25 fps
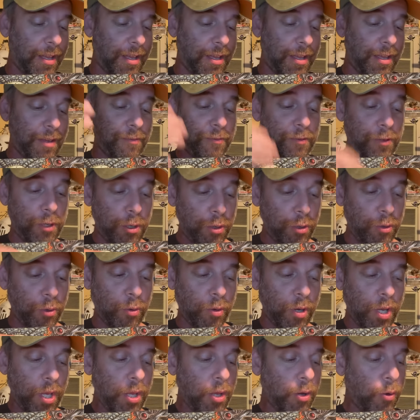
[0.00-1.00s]
if
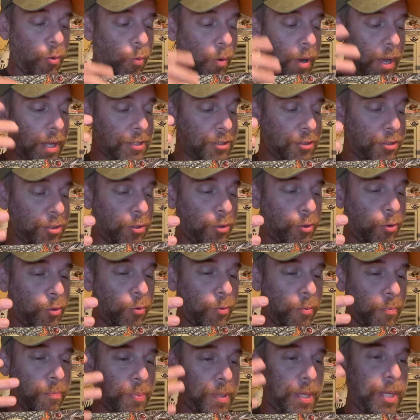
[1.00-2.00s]
you want
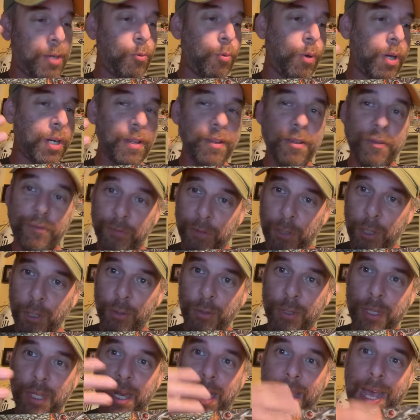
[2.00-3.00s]
to be one of the
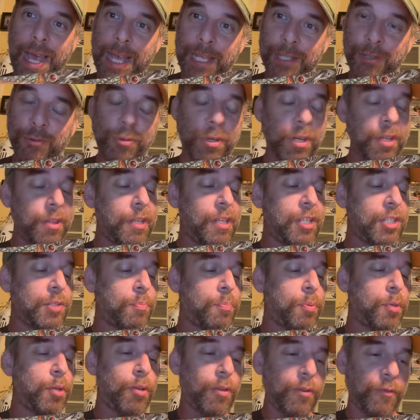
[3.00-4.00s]
few that has one of these
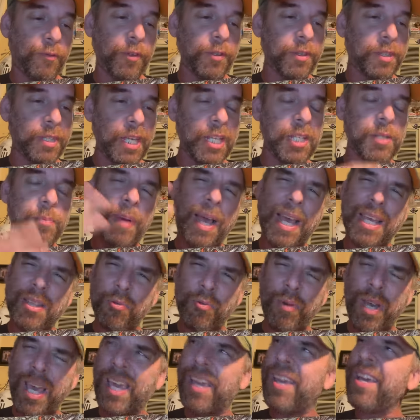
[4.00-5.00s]
beautiful things. By the
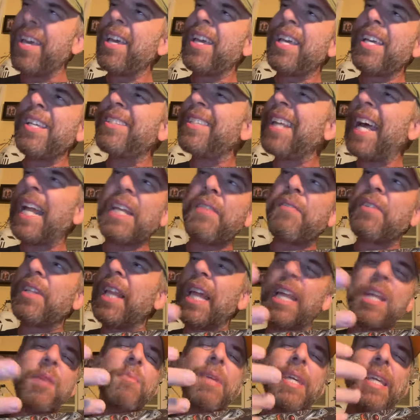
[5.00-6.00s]
way, he's not even
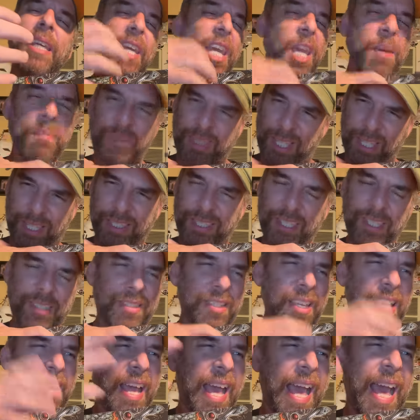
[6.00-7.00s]
letting me keep this. He
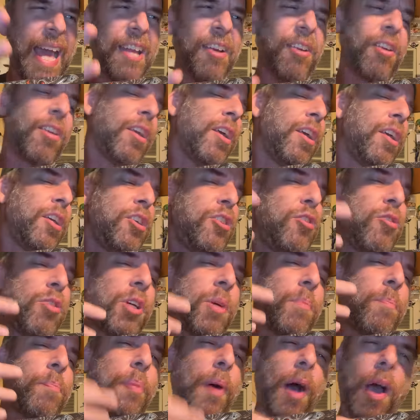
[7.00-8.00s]
said, Hatter, you
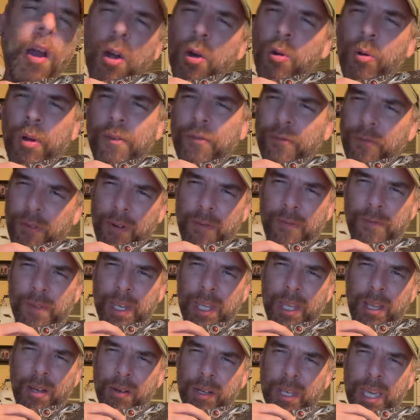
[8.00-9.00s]
can borrow it for a
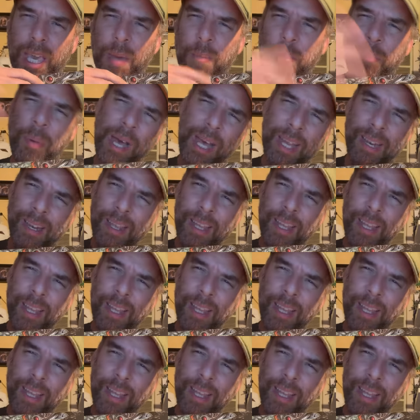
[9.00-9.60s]
video, okay? But